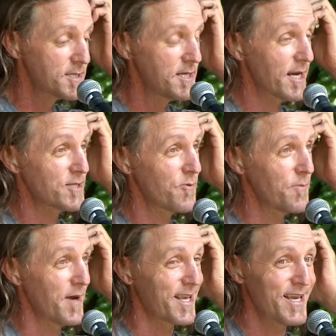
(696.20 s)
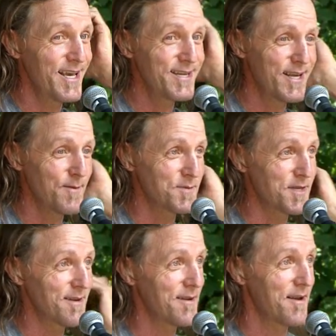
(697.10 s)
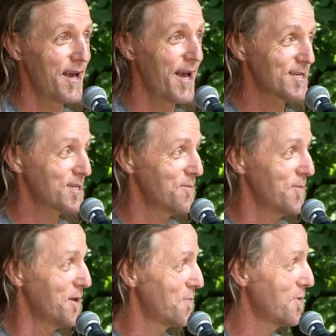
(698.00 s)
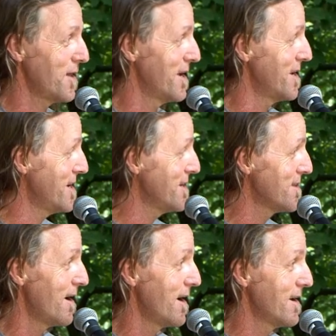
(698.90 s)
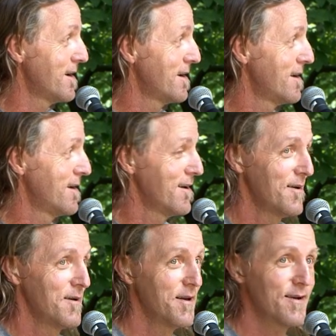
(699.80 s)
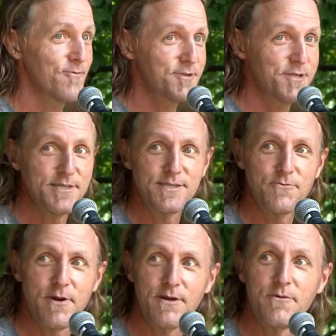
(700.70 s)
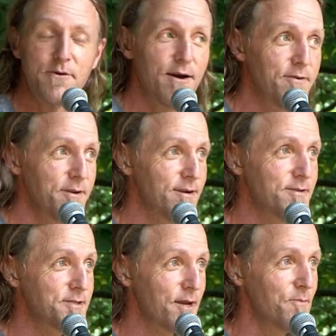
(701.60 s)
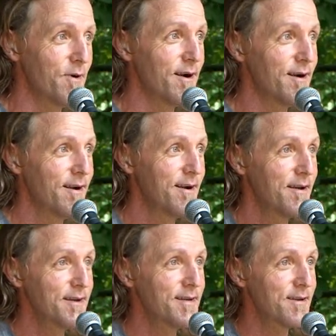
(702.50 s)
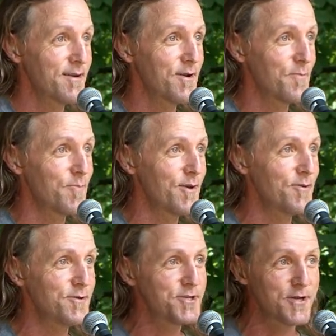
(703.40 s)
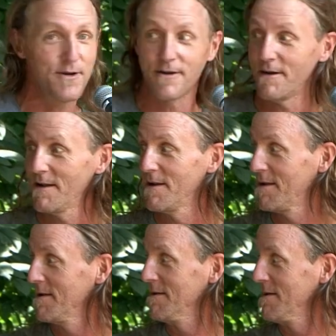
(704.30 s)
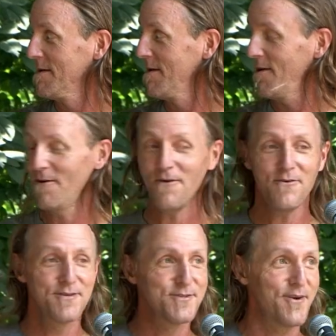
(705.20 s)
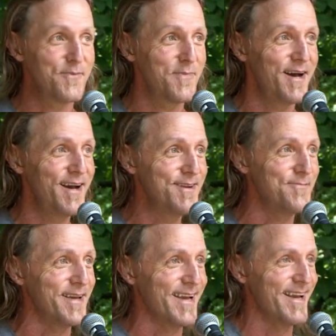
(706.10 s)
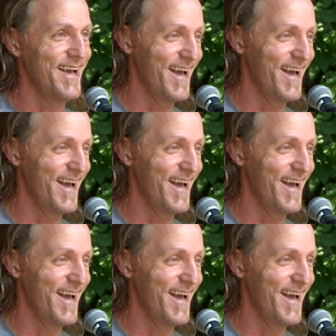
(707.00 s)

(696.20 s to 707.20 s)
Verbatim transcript: next one, my kid keeps asking me to play Eli, which is running around here somewhere in a little blue shirt. Oh, he's right behind me.